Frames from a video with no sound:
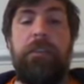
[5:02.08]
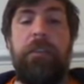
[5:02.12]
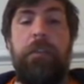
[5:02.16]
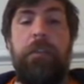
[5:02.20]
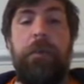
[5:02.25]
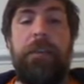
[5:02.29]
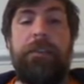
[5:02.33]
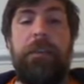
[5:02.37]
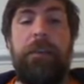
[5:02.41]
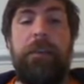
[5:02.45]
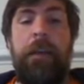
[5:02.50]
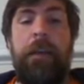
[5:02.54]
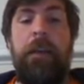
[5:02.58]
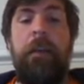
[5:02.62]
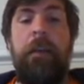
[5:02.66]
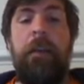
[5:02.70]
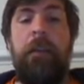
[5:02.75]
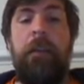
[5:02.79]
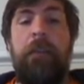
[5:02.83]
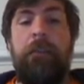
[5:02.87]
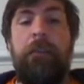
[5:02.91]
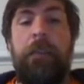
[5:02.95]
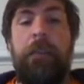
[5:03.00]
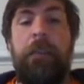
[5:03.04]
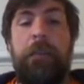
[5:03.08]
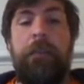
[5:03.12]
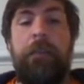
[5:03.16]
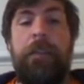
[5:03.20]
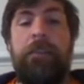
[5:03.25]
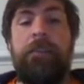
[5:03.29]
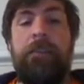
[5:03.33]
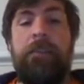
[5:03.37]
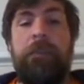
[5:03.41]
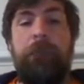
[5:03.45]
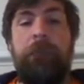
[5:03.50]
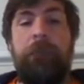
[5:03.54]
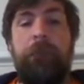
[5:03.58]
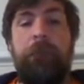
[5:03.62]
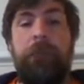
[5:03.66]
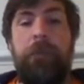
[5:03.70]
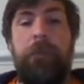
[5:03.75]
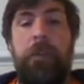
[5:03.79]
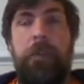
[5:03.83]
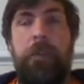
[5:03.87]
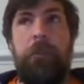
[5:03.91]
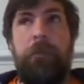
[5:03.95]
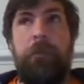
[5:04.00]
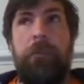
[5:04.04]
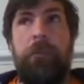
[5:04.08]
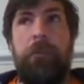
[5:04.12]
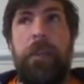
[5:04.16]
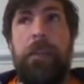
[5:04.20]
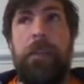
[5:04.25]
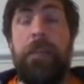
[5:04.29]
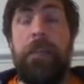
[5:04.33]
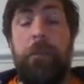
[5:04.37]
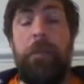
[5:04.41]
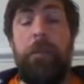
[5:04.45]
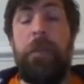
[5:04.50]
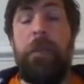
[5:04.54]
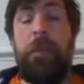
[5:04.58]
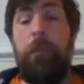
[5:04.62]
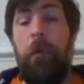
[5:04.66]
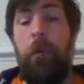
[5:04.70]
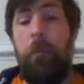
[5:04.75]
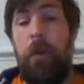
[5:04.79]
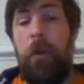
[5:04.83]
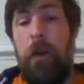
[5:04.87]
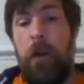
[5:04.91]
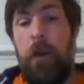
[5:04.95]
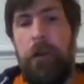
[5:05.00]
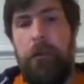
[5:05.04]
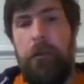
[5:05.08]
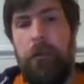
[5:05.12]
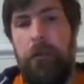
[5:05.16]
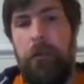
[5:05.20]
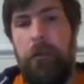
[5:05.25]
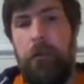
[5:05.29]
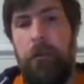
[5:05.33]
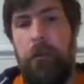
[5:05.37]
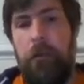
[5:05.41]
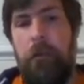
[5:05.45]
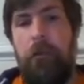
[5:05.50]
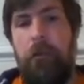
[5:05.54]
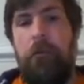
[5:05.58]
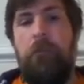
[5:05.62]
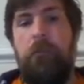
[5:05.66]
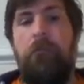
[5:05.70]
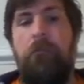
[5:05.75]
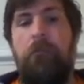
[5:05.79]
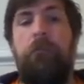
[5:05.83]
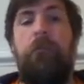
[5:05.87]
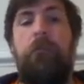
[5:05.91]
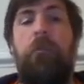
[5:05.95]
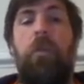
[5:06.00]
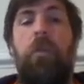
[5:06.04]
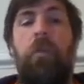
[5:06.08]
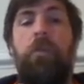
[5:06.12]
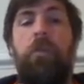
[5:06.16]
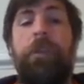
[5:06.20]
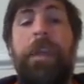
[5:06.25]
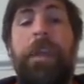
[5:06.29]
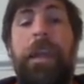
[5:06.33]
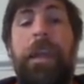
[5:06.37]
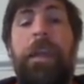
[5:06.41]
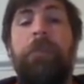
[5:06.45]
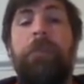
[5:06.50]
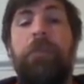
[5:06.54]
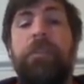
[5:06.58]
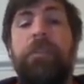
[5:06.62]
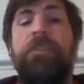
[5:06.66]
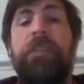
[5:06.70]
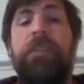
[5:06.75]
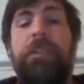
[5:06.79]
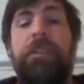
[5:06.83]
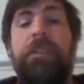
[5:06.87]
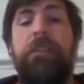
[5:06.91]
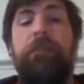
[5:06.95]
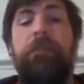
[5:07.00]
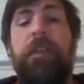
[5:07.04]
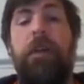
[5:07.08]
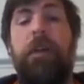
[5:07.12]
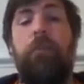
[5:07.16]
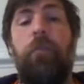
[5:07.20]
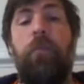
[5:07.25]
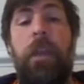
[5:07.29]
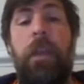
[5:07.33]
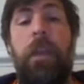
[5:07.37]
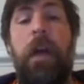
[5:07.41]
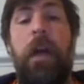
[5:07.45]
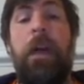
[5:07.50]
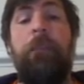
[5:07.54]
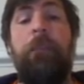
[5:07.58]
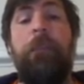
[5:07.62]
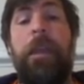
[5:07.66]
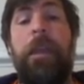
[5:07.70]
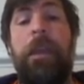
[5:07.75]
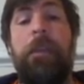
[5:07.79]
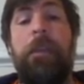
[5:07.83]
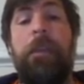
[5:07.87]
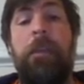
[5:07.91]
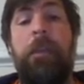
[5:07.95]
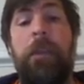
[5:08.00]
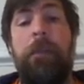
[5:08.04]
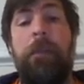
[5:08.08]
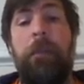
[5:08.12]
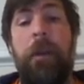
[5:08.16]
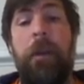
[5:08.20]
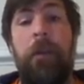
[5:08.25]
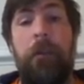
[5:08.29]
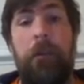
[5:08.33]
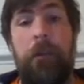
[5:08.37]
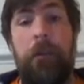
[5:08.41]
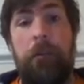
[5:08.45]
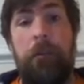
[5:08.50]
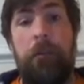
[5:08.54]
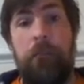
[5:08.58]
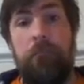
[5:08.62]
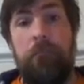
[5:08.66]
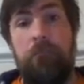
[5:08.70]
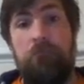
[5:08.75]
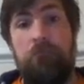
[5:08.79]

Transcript: the USA. That means, things that people bought, only 8% of them were not made in America.